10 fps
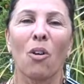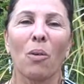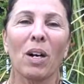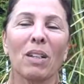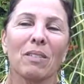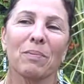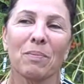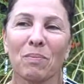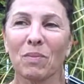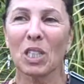Well,
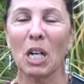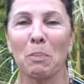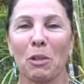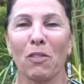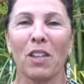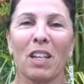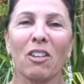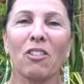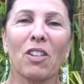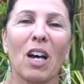a couple of things.